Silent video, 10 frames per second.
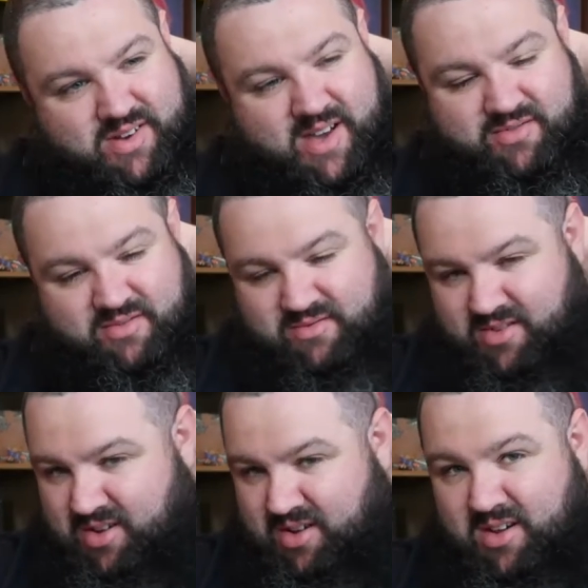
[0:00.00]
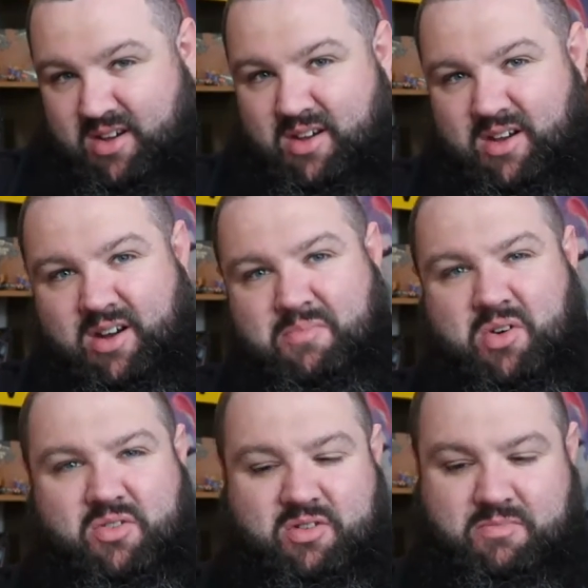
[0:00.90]
I haven't. I'm
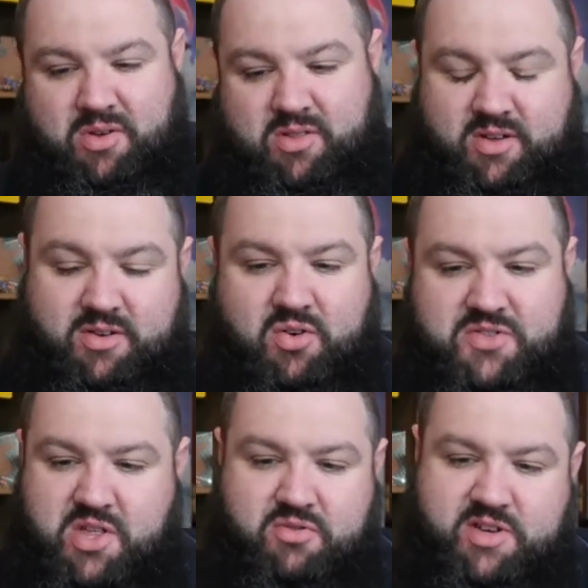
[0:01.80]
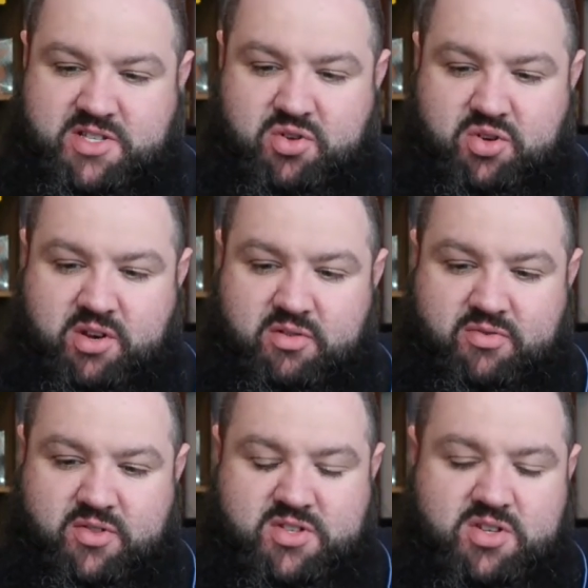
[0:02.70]
not going to bother. 93 is good
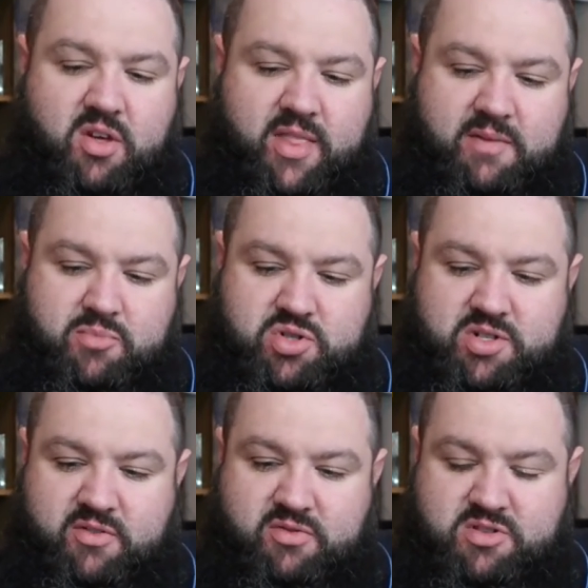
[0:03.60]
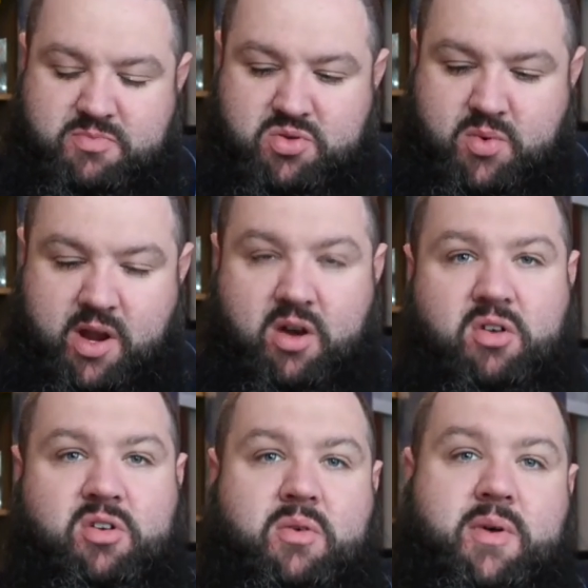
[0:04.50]
enough. There's not that much difference between a
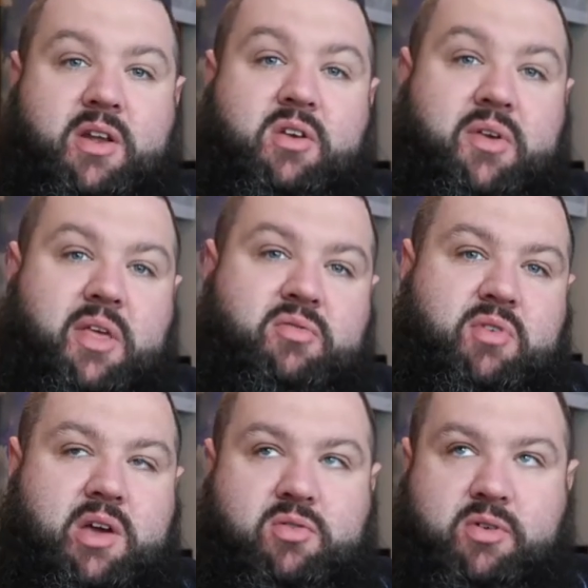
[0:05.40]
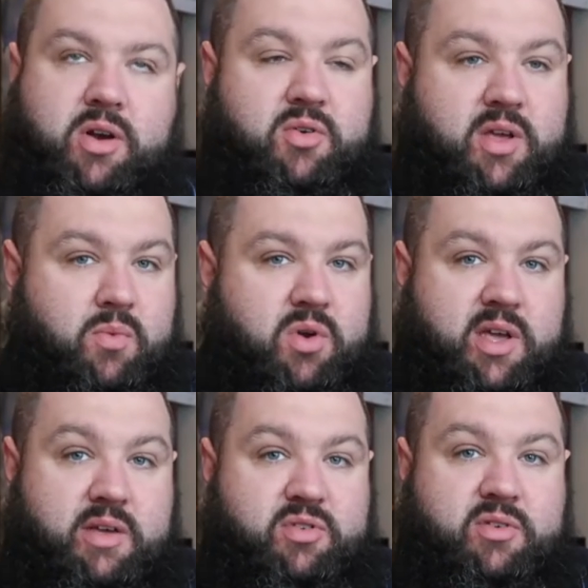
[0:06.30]
Hondo and a 93 or a 91
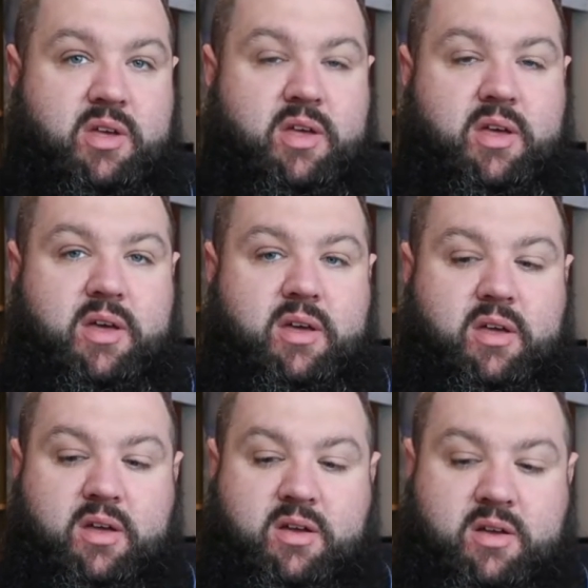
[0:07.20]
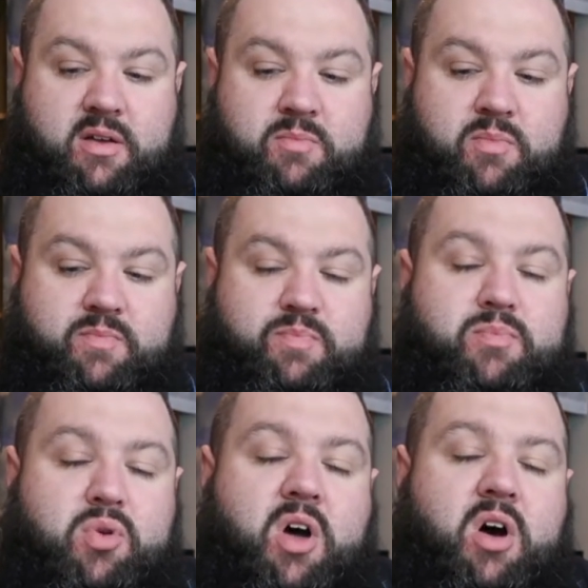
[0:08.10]
even.
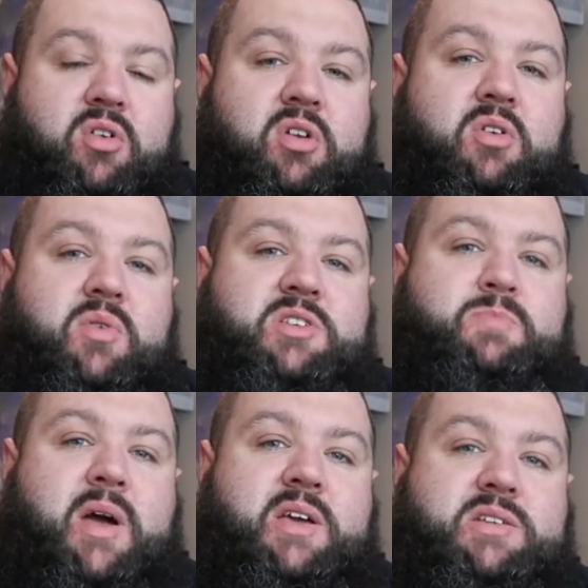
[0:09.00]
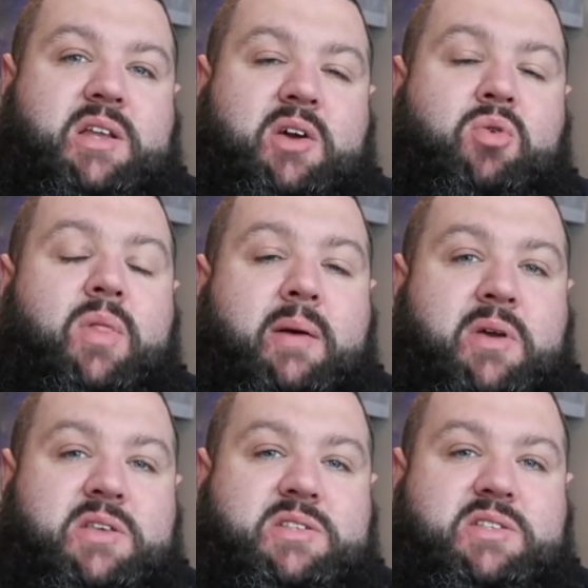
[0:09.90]
But a Hondo is basically, all that
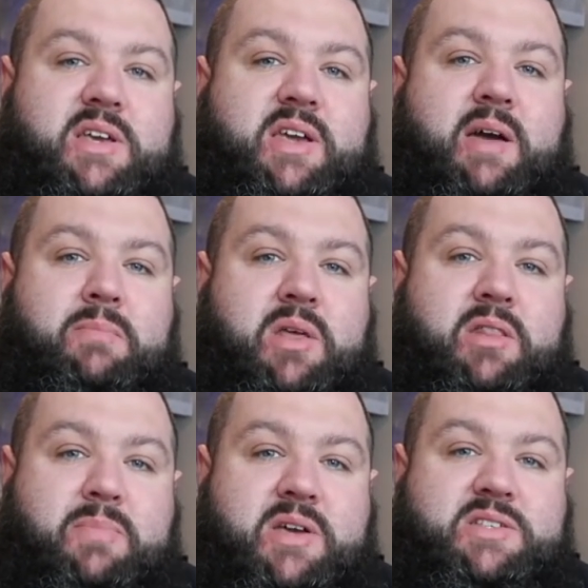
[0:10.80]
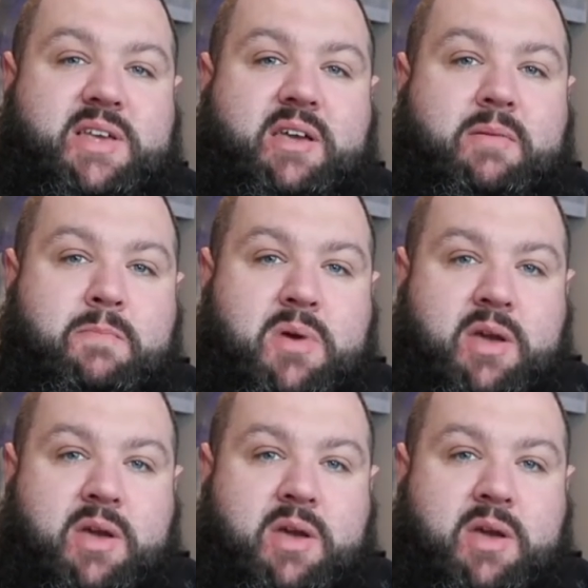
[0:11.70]
means is it can be the best it can